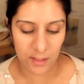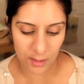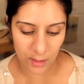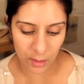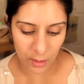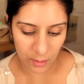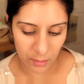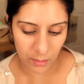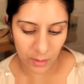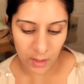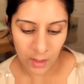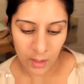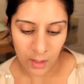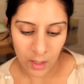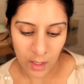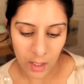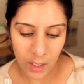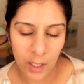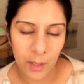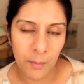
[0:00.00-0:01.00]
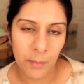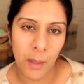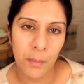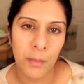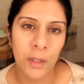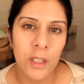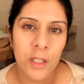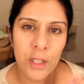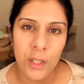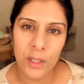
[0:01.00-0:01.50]
So I'm
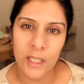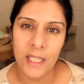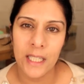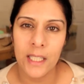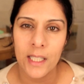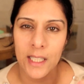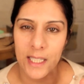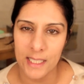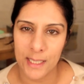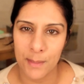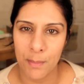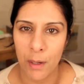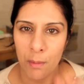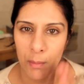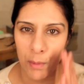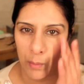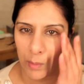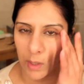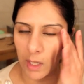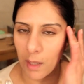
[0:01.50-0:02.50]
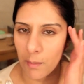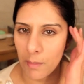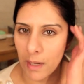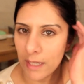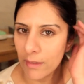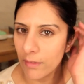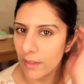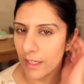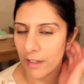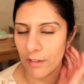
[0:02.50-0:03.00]
going to do a little experiment while I'm
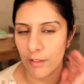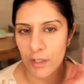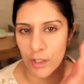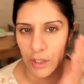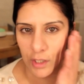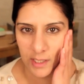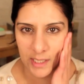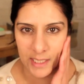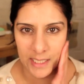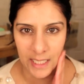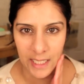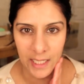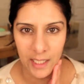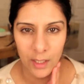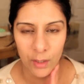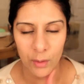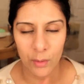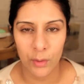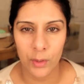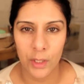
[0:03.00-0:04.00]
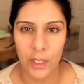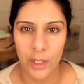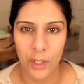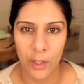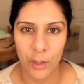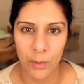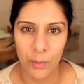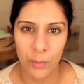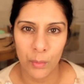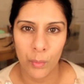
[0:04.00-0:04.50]
out there and just seeing, you
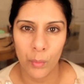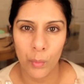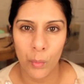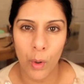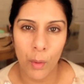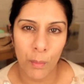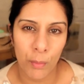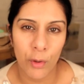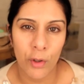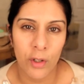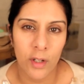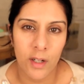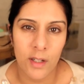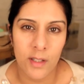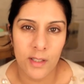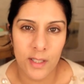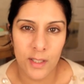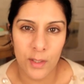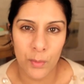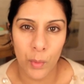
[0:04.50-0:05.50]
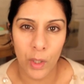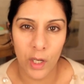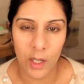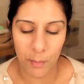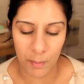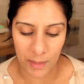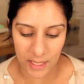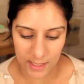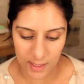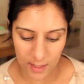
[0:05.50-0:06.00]
know, what products
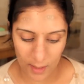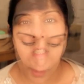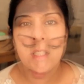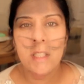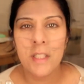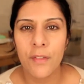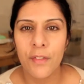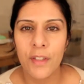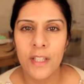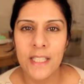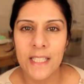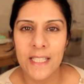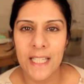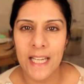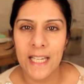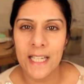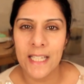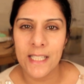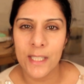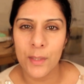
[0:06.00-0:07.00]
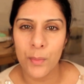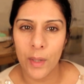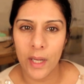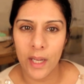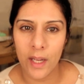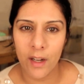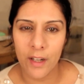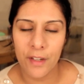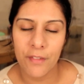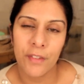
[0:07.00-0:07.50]
work better. So for the days
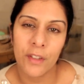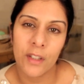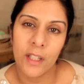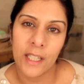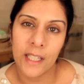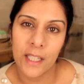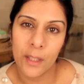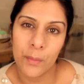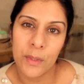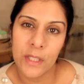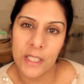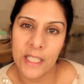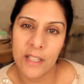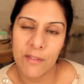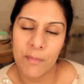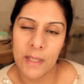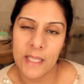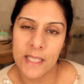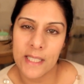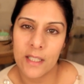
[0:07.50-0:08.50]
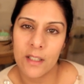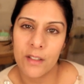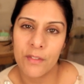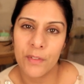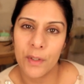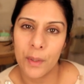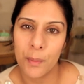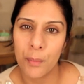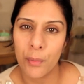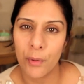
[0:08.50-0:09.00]
where I feel like I want to give myself
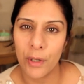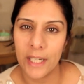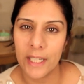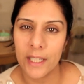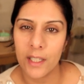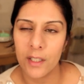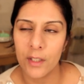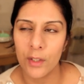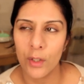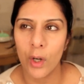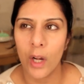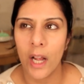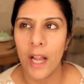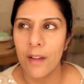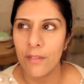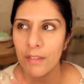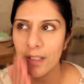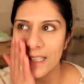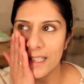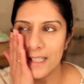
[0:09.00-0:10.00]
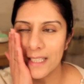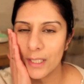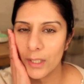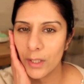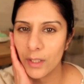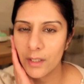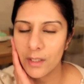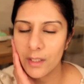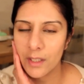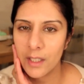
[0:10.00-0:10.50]
a break and not have
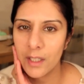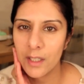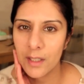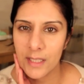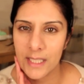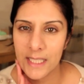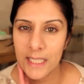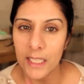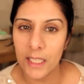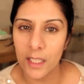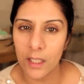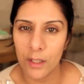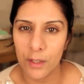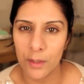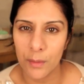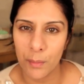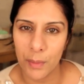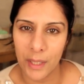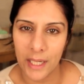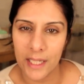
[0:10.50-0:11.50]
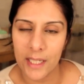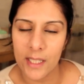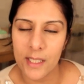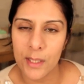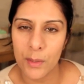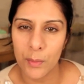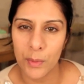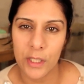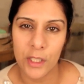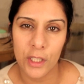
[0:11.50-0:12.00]
anything silicone
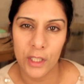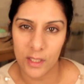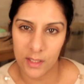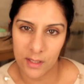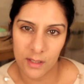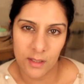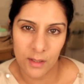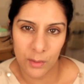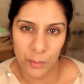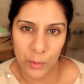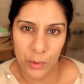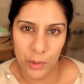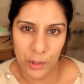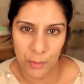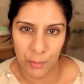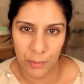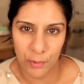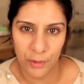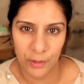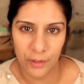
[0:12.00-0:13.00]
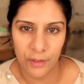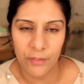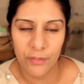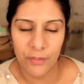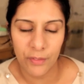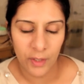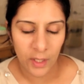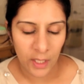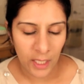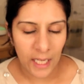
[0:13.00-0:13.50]
based, which is the
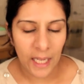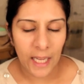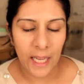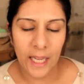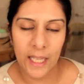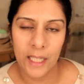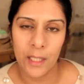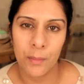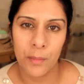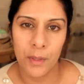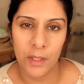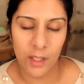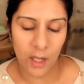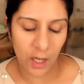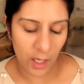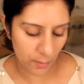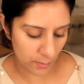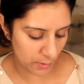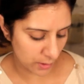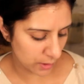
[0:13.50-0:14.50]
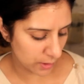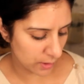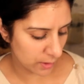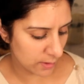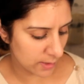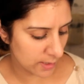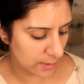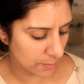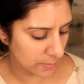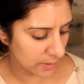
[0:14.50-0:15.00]
waterproof element, I would
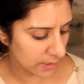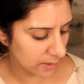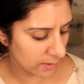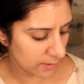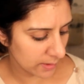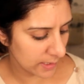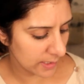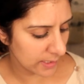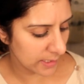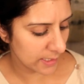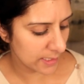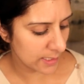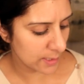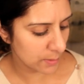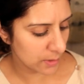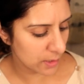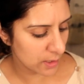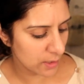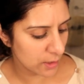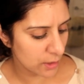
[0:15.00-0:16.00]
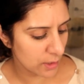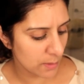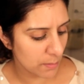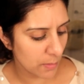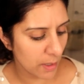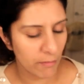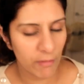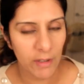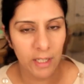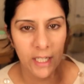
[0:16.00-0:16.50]
use something like this, which is just
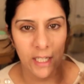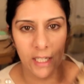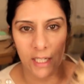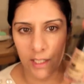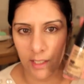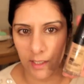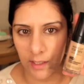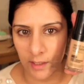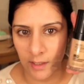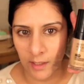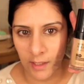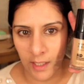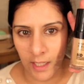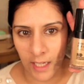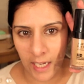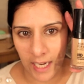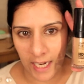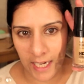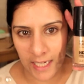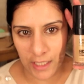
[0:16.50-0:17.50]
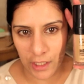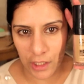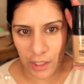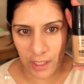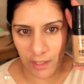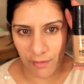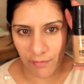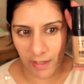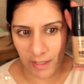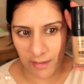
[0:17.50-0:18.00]
my regular
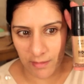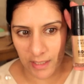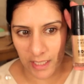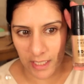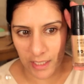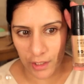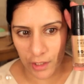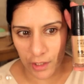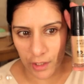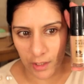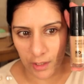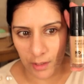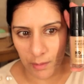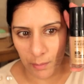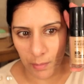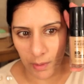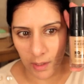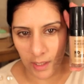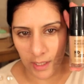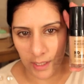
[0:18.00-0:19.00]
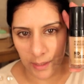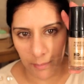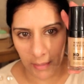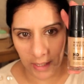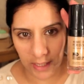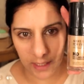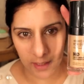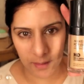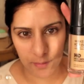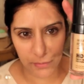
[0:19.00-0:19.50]
HD foundation by
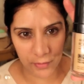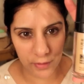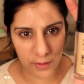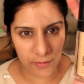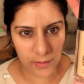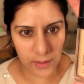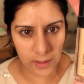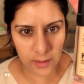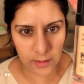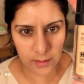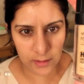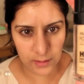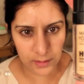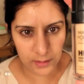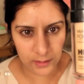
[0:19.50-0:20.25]
Makeup Forever.